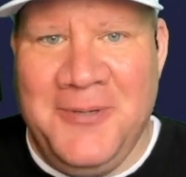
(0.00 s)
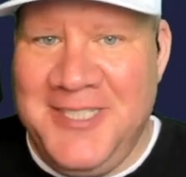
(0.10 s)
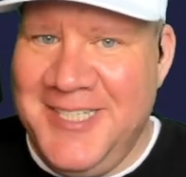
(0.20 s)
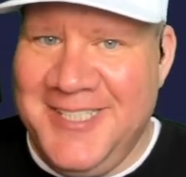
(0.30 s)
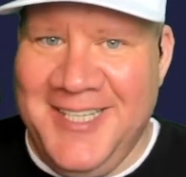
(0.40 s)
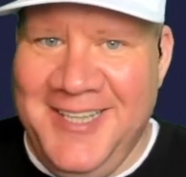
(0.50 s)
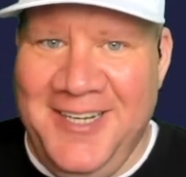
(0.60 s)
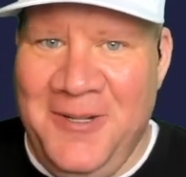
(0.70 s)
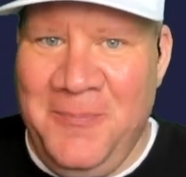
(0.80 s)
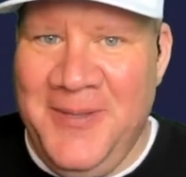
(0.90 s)
which is a
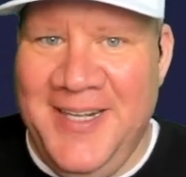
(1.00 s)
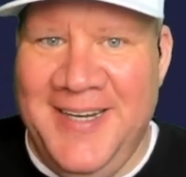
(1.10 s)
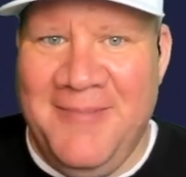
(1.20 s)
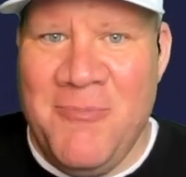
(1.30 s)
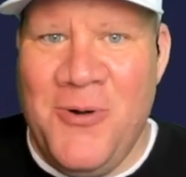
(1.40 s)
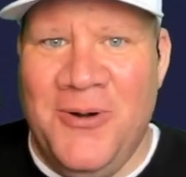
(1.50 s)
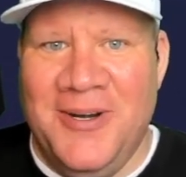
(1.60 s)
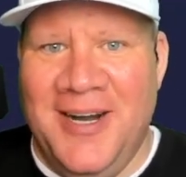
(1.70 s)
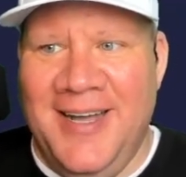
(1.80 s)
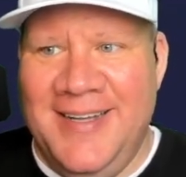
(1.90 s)
little bit
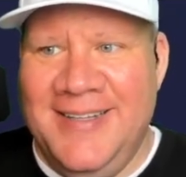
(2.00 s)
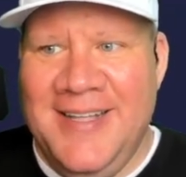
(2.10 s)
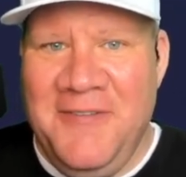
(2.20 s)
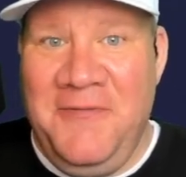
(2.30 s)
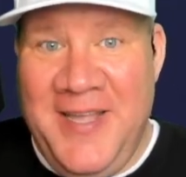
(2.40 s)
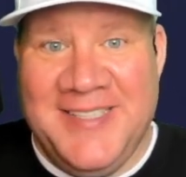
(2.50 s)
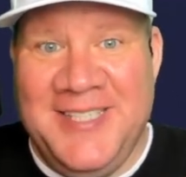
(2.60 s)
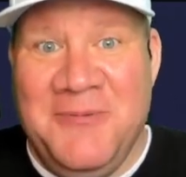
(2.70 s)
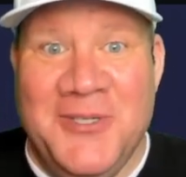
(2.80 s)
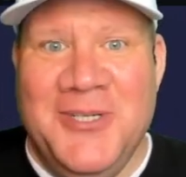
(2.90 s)
more
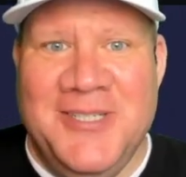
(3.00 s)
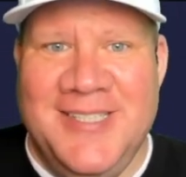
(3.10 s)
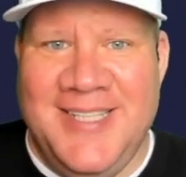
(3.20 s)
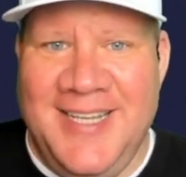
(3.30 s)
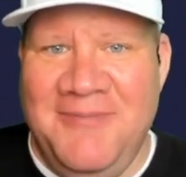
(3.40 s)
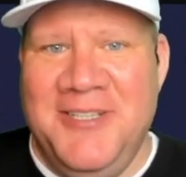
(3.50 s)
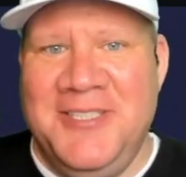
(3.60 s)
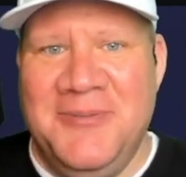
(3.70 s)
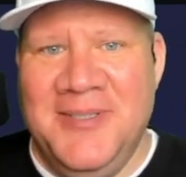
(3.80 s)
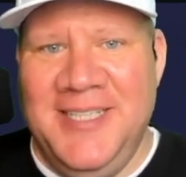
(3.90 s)
fancy words than
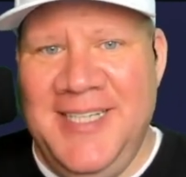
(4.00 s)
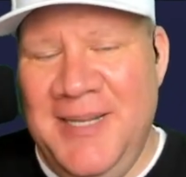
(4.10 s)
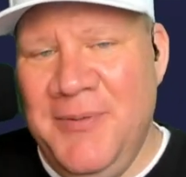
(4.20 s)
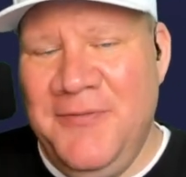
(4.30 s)
what you really need.